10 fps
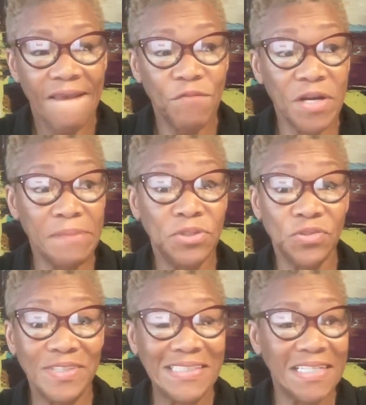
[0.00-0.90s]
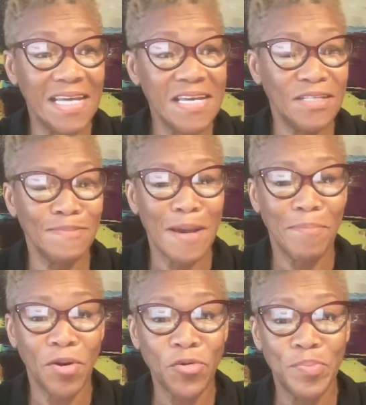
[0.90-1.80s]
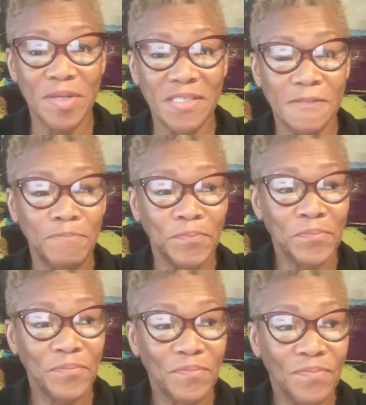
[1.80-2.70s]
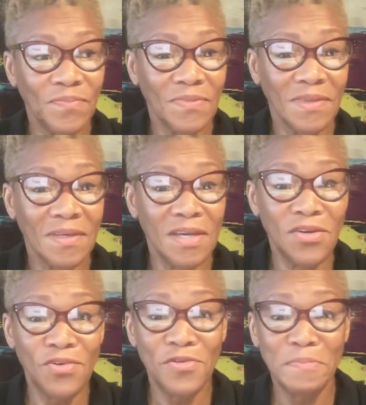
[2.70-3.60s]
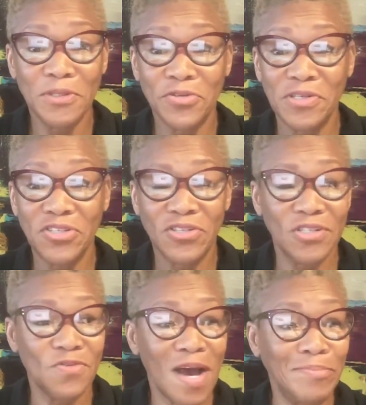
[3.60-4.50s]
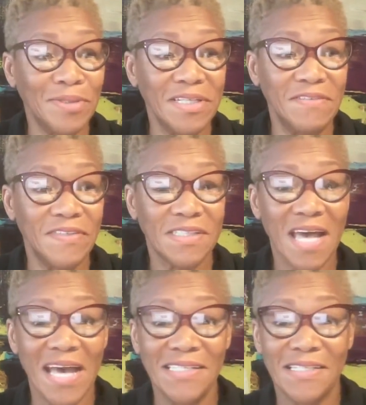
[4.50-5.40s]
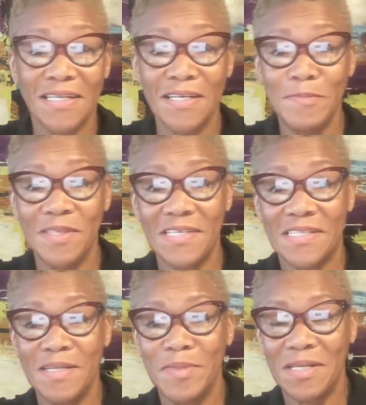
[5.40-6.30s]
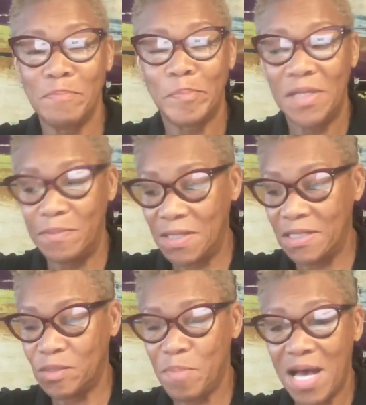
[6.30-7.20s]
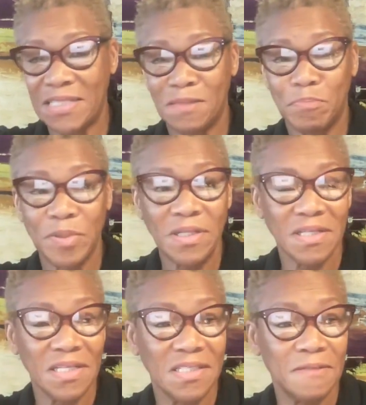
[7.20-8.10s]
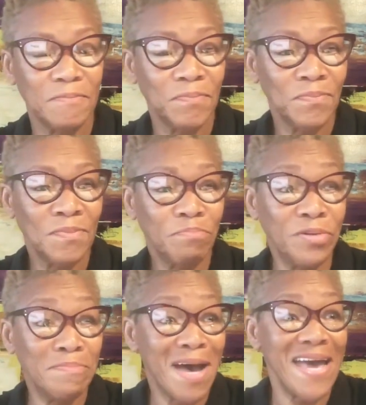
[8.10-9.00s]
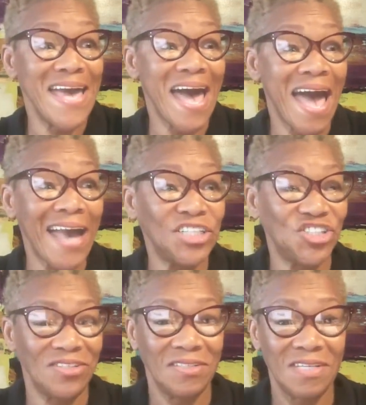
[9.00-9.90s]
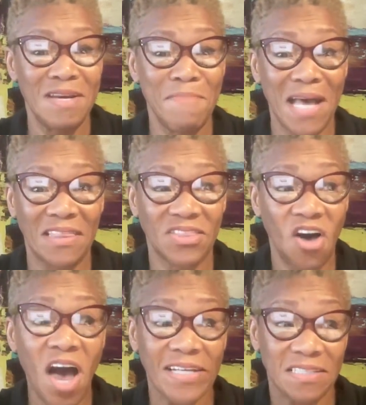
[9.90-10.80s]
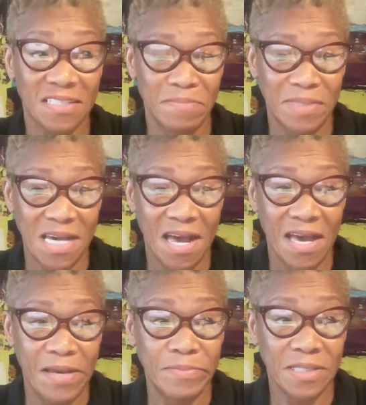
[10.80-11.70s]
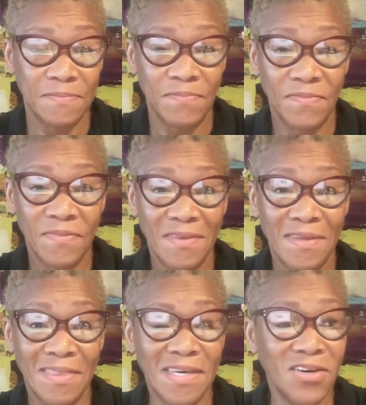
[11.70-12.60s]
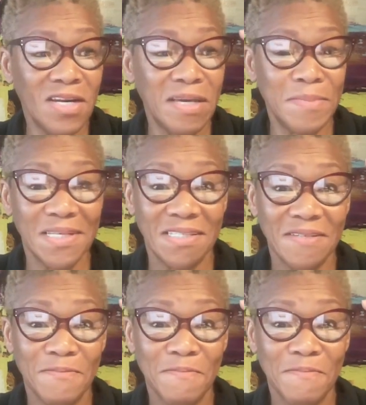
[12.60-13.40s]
what I'm doing today is my purpose. And you know, I'm a Christian, so I believe the sky is the limit. There's limitless possibilities. But my actions and my thoughts sometimes, they are limits.